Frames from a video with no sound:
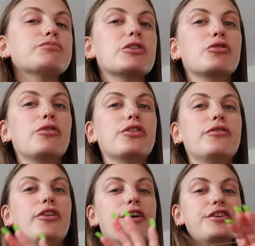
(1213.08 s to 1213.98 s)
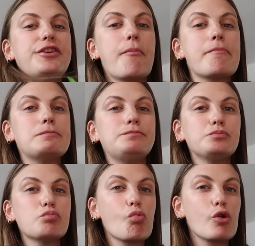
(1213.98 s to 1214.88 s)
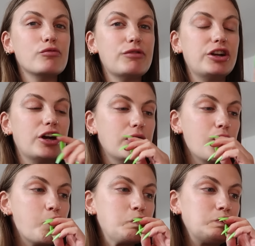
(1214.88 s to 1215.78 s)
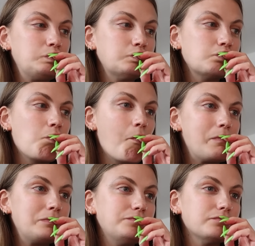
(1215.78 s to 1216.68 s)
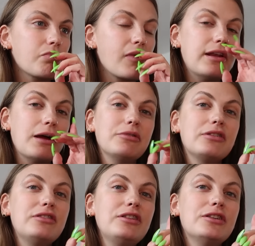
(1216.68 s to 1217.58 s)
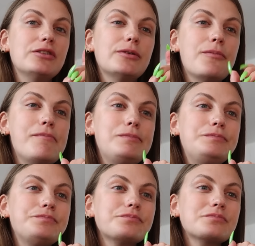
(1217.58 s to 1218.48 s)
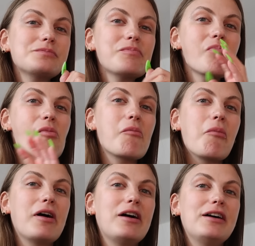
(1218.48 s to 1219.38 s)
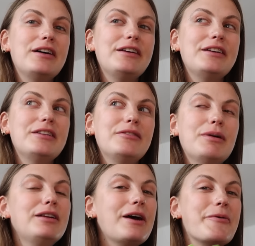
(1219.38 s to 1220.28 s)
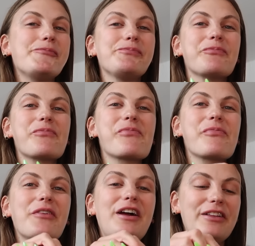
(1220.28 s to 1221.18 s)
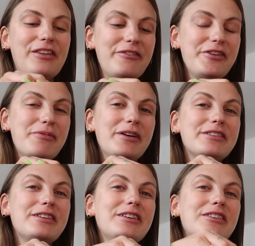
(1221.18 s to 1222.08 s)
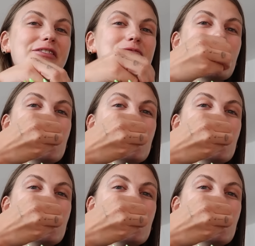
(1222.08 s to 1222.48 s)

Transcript: this whole little vloggy right now. And I will see you on Monday. I love you, besties.